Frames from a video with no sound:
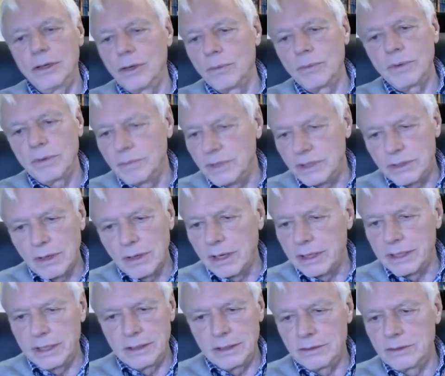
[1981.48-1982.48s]
we'll be
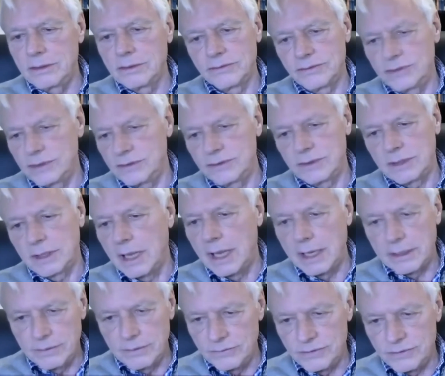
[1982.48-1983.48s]
talking until 6
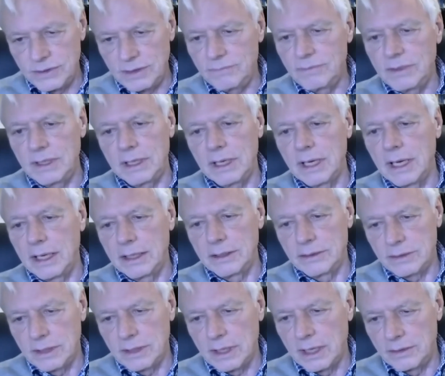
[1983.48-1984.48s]
o'clock this evening
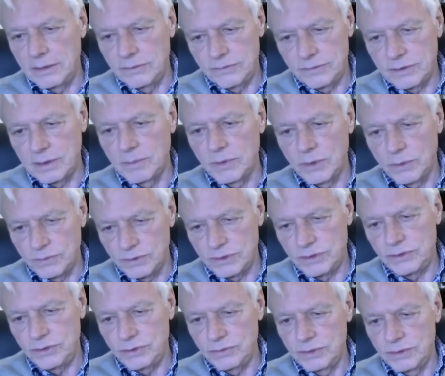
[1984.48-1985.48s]
on some of those
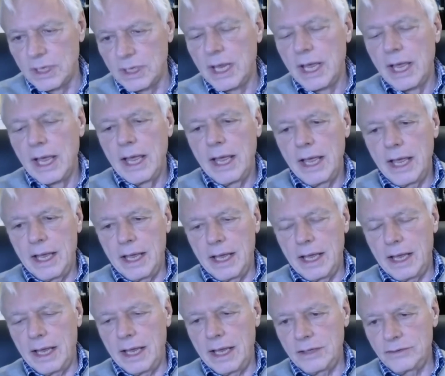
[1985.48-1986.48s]
issues,
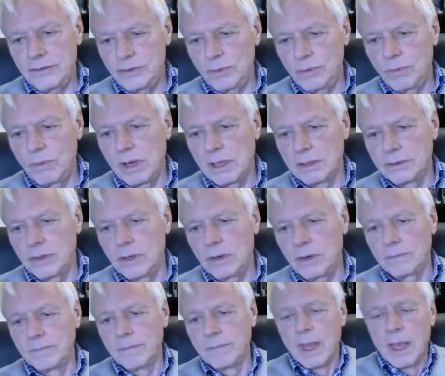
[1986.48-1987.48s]
as you well
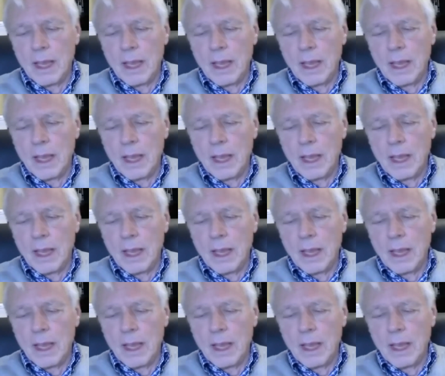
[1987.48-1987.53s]
know.